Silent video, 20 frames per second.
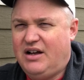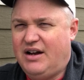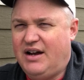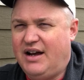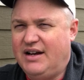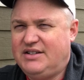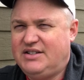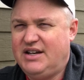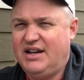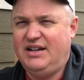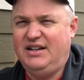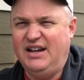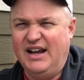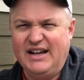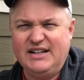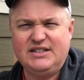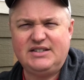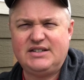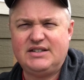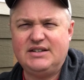I say
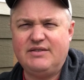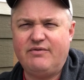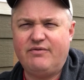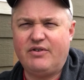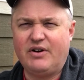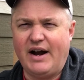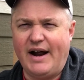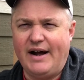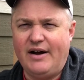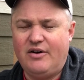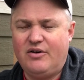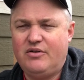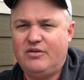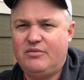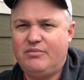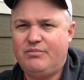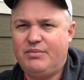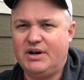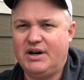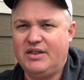yes for now,
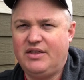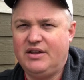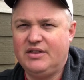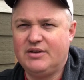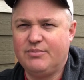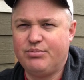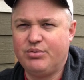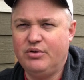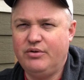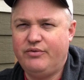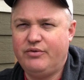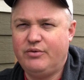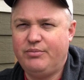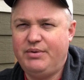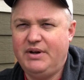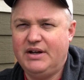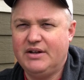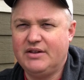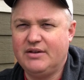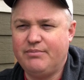but I think the proof will
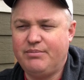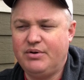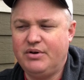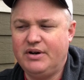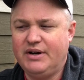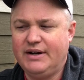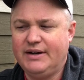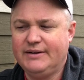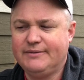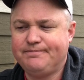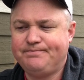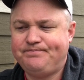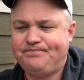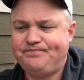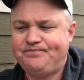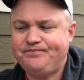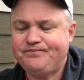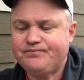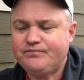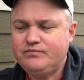be in the pudding.
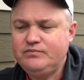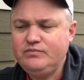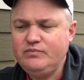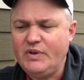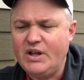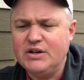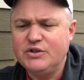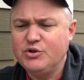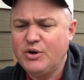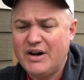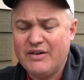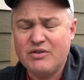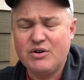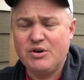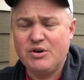Do I have any